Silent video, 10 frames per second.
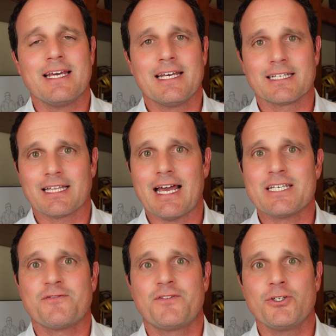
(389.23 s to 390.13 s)
in the
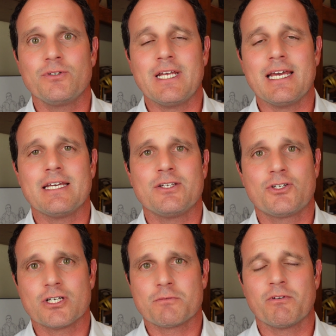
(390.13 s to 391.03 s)
last few days
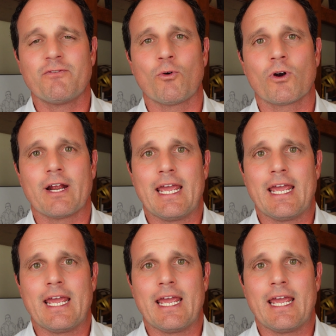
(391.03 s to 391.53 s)
just before